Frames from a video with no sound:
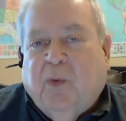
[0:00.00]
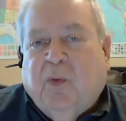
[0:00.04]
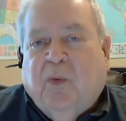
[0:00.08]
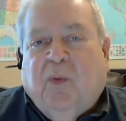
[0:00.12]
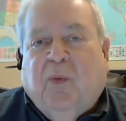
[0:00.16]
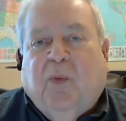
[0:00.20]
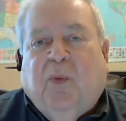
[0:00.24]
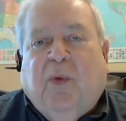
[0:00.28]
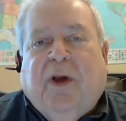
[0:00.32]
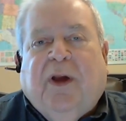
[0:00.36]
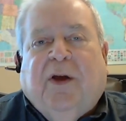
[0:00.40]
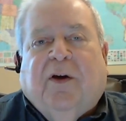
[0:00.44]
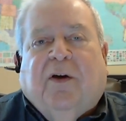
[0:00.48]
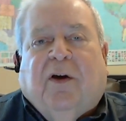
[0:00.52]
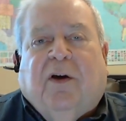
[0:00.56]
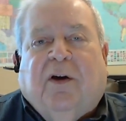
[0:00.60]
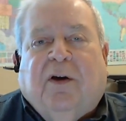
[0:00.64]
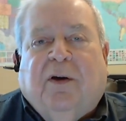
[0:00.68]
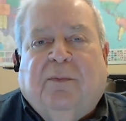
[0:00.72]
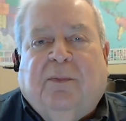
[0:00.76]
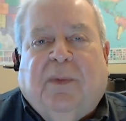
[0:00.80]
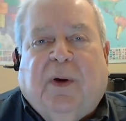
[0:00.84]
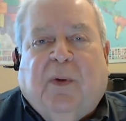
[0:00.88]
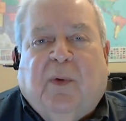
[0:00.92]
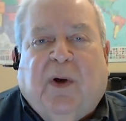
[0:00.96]

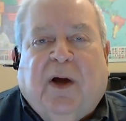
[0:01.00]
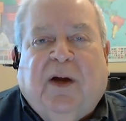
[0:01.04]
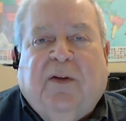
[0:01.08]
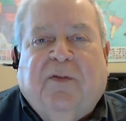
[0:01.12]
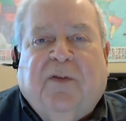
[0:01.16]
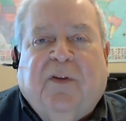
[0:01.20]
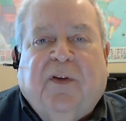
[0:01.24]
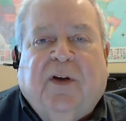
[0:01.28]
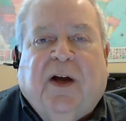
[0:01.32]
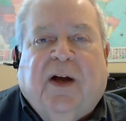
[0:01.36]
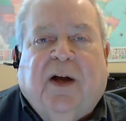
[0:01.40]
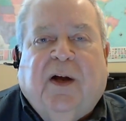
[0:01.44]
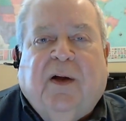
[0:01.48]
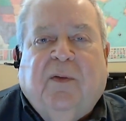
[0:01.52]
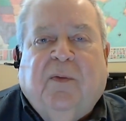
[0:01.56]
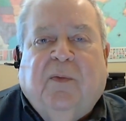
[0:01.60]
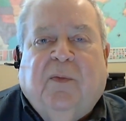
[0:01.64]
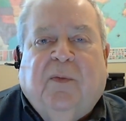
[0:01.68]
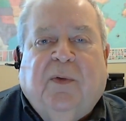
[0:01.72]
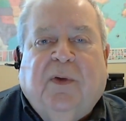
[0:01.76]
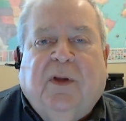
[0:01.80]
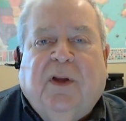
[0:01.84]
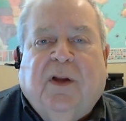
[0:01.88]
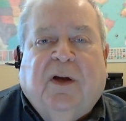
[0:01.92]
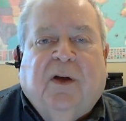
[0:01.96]
my wife and I,
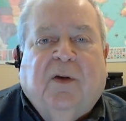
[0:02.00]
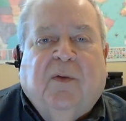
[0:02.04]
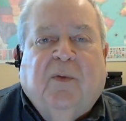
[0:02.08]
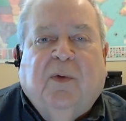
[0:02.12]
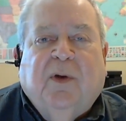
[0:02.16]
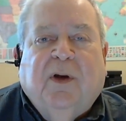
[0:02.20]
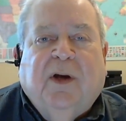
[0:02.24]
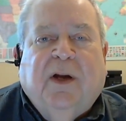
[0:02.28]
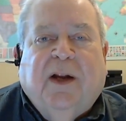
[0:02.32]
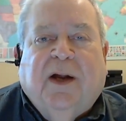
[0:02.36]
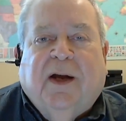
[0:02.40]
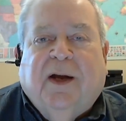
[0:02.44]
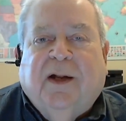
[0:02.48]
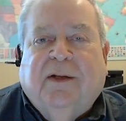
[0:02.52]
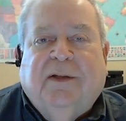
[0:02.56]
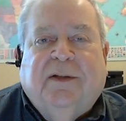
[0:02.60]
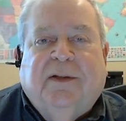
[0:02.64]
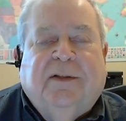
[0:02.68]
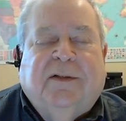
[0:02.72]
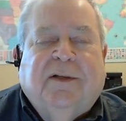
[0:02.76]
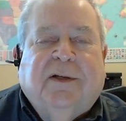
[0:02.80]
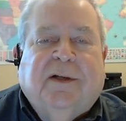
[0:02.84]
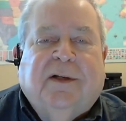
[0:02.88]
we're not